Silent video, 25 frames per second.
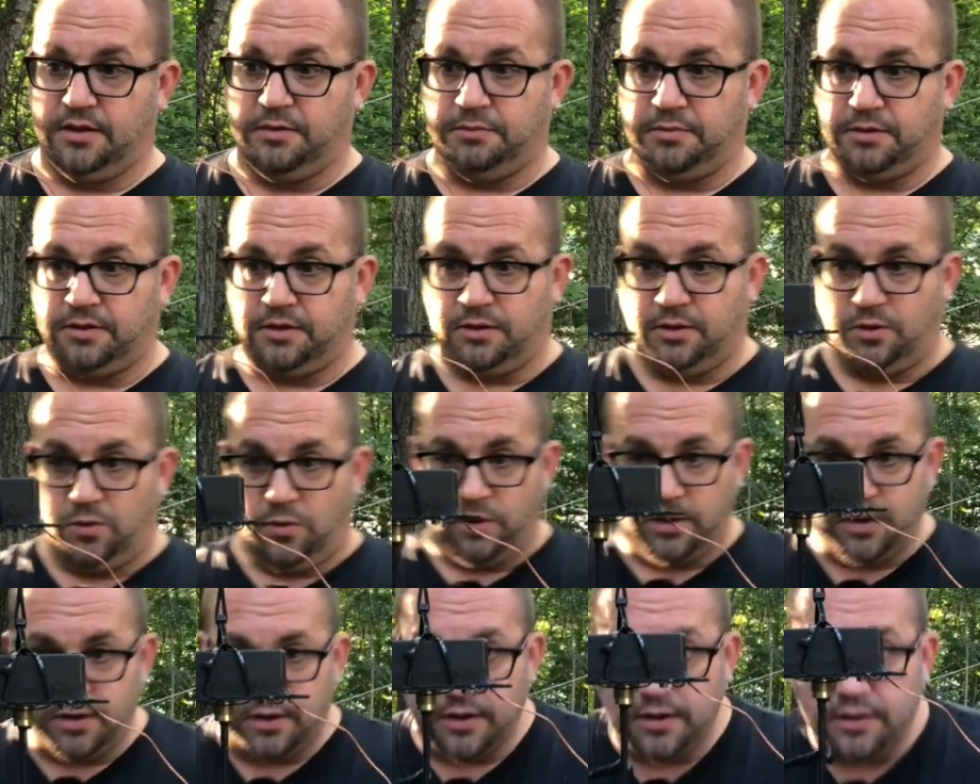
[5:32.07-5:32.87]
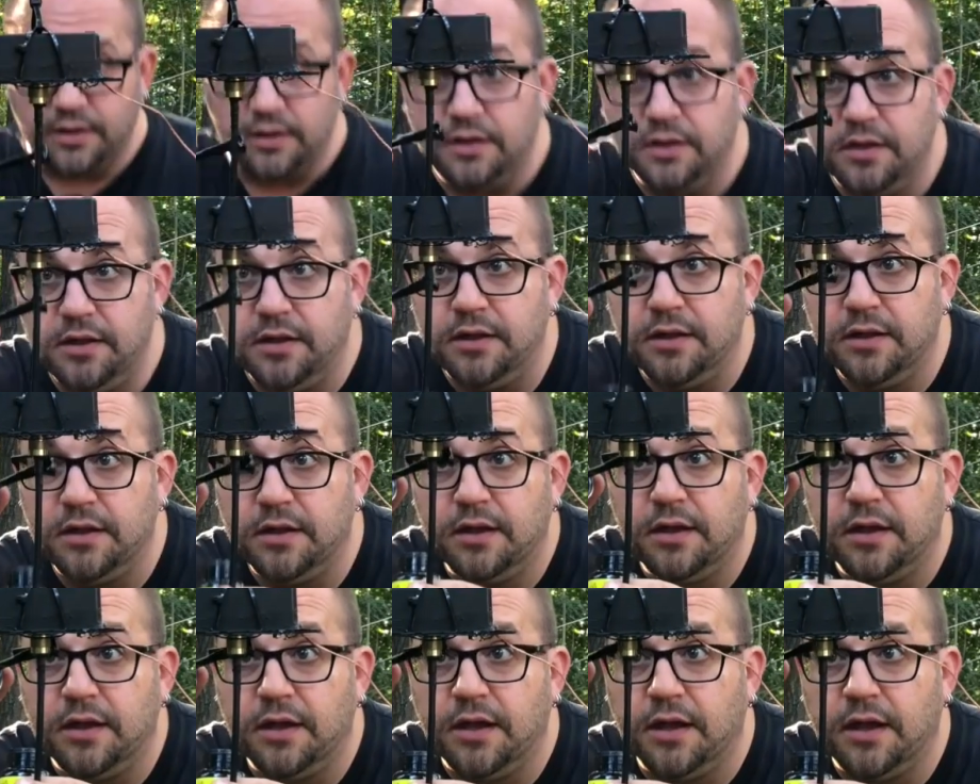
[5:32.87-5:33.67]
But you know what?
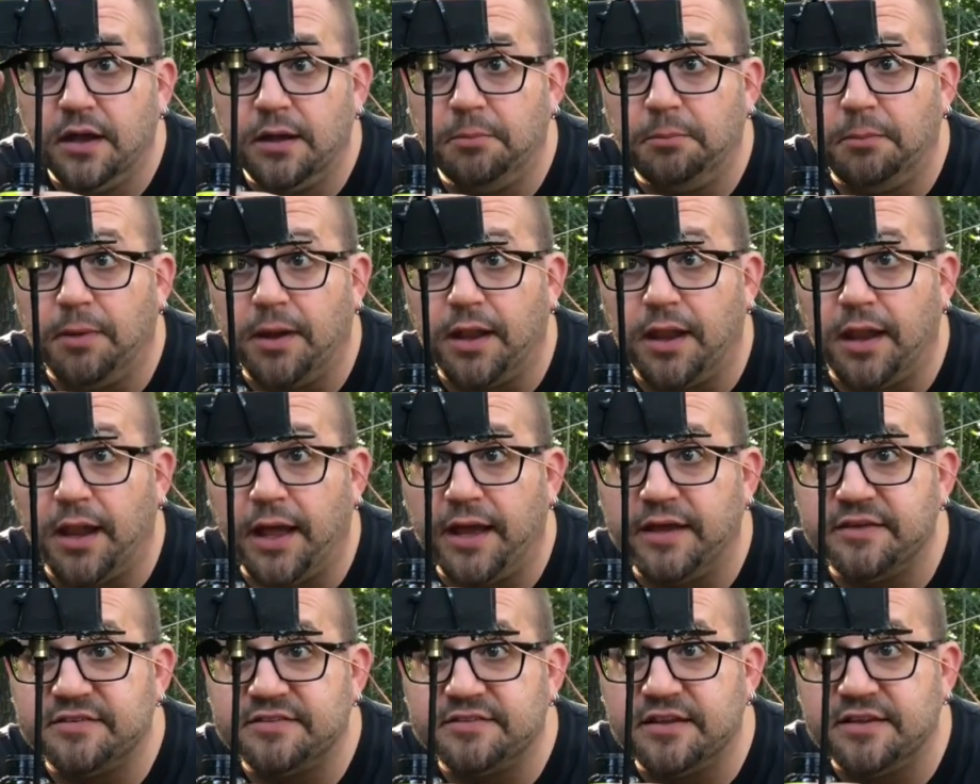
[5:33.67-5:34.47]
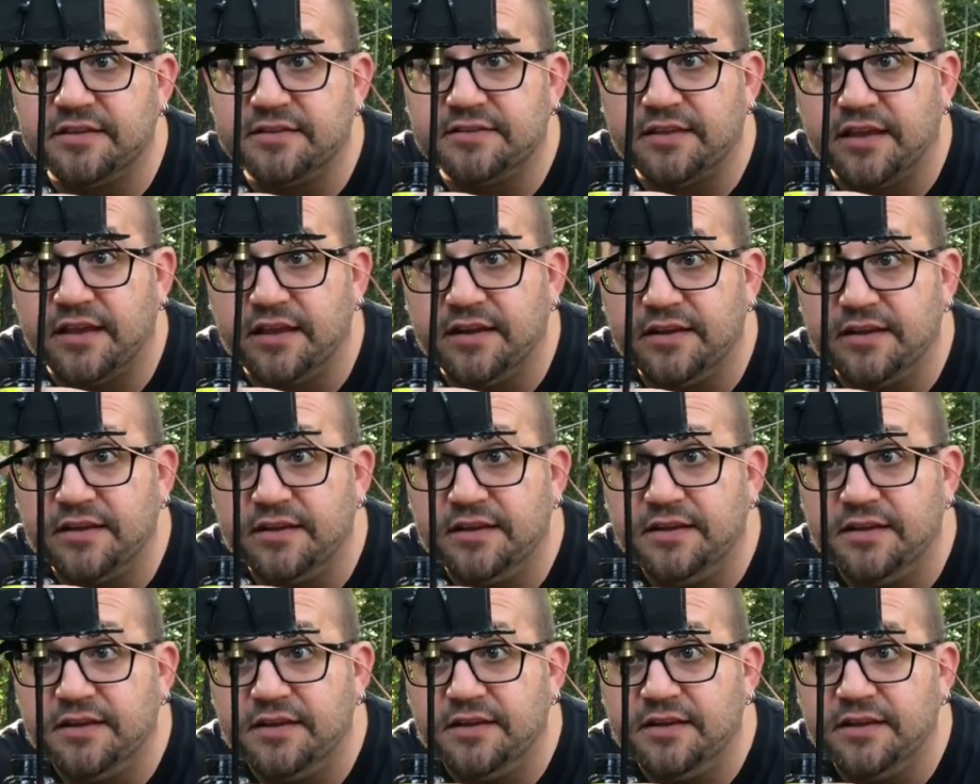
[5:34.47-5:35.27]
My last
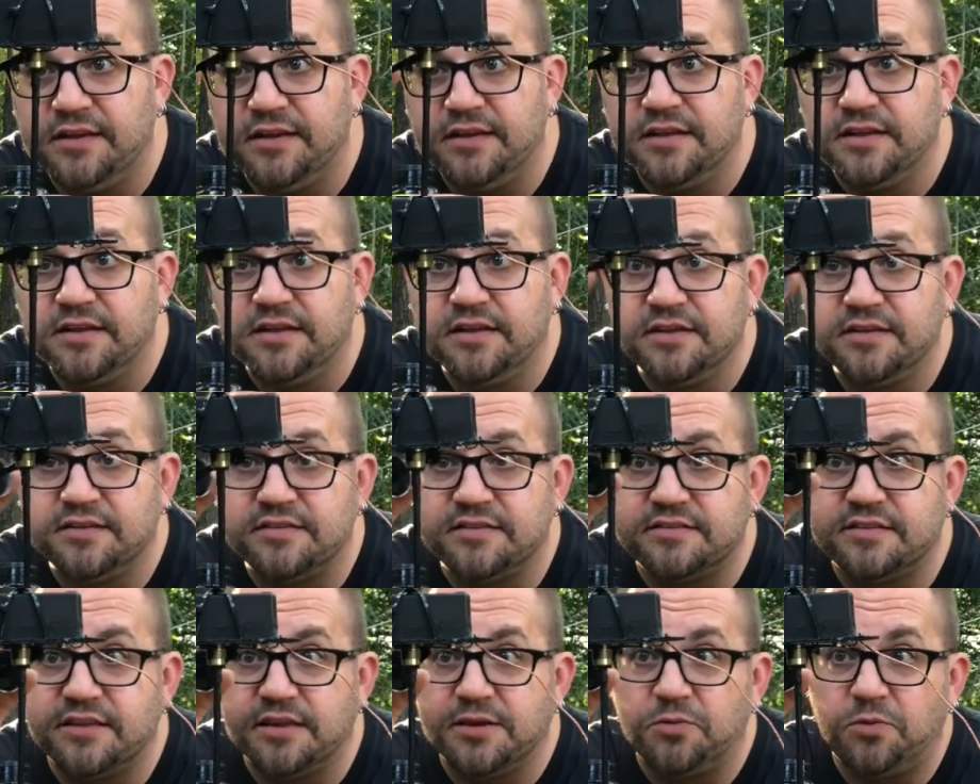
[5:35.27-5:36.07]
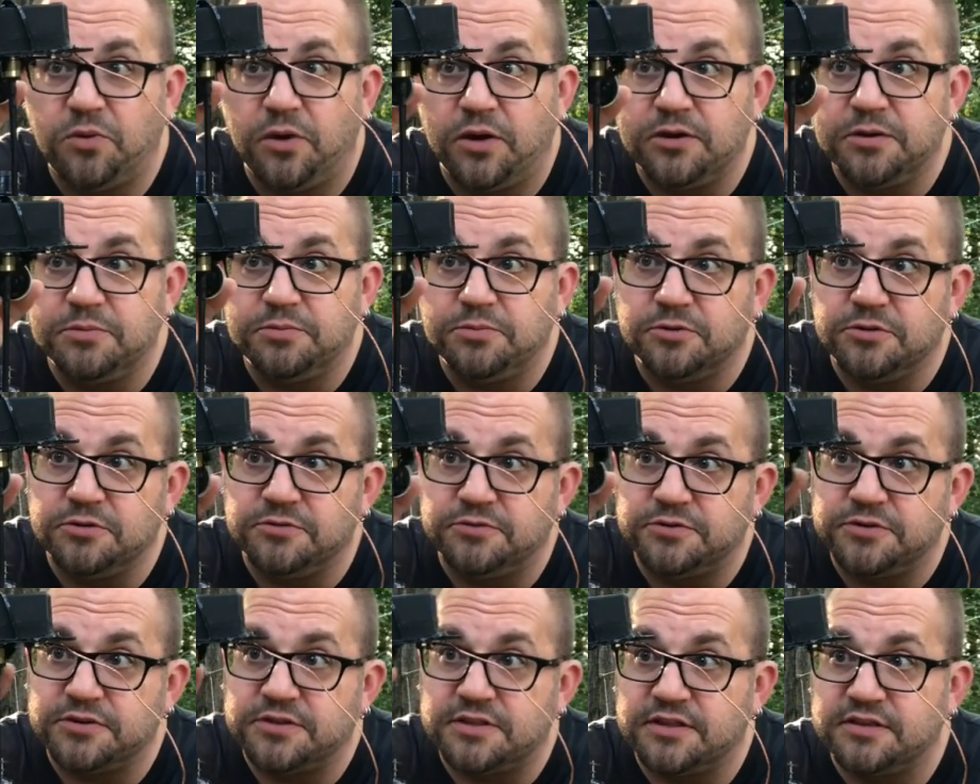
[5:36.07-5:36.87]
antenna stayed
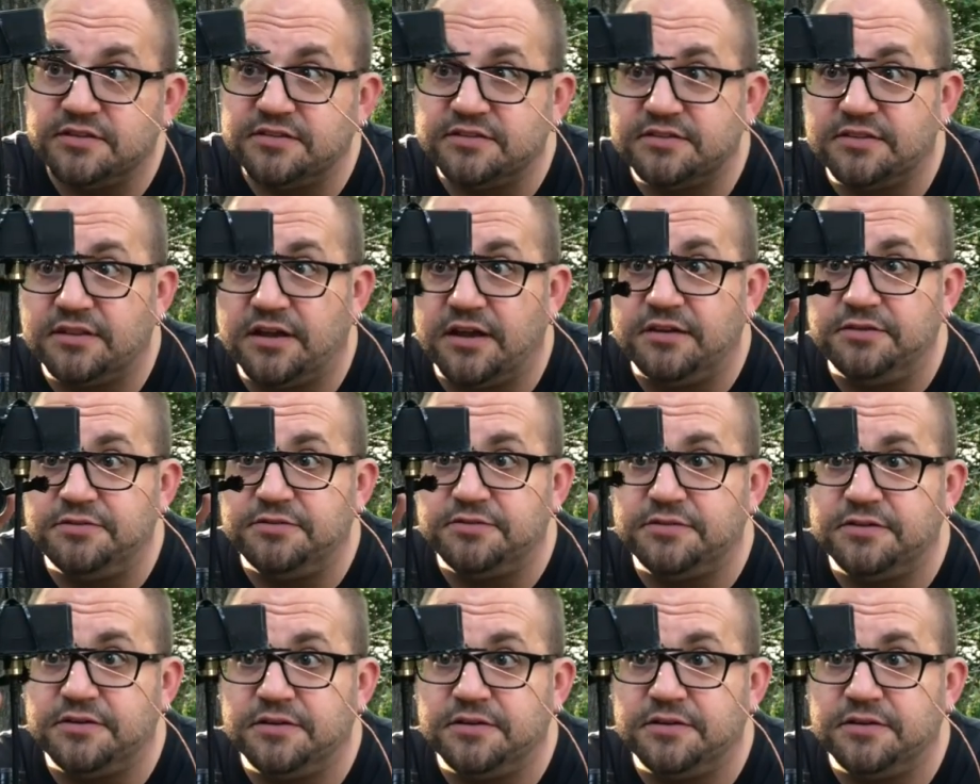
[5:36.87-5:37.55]
waterproof with this stuff.